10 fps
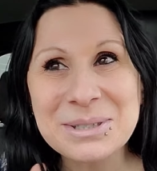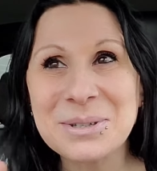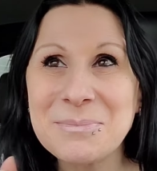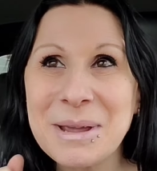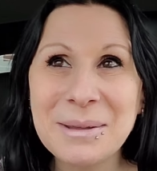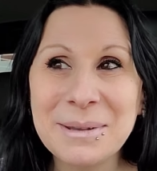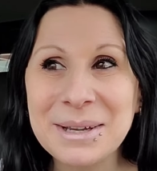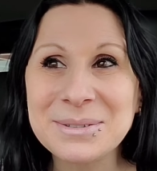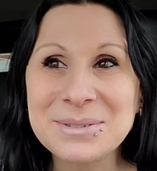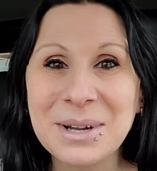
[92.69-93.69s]
So maybe
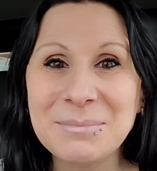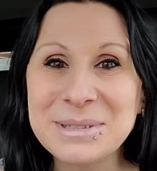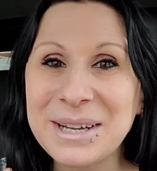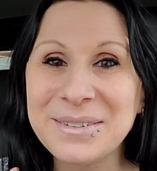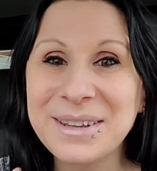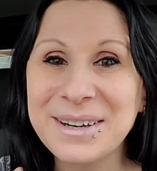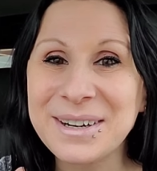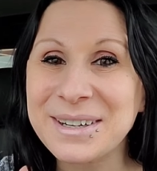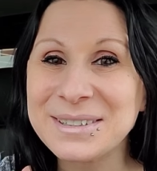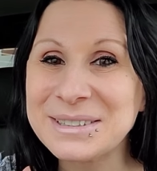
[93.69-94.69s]
I'll stop down
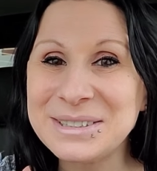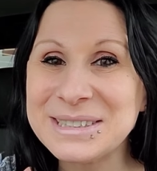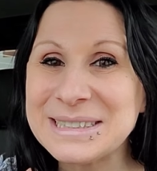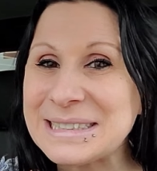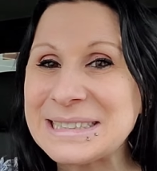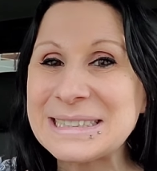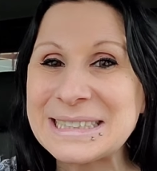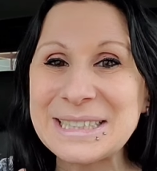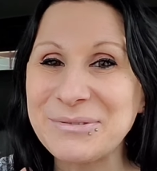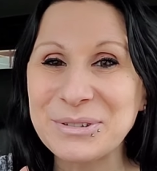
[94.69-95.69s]
there and
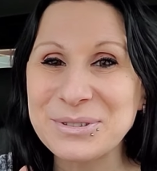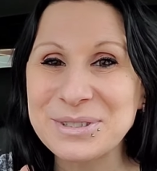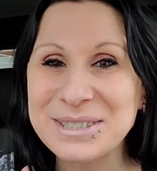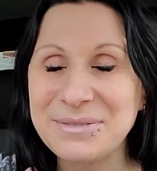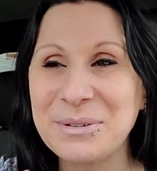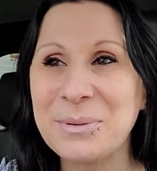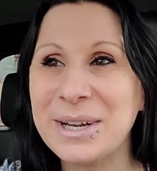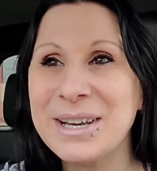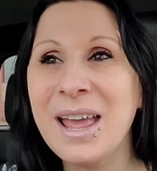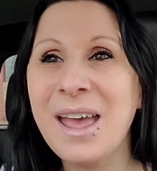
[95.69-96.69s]
see if there's a different one.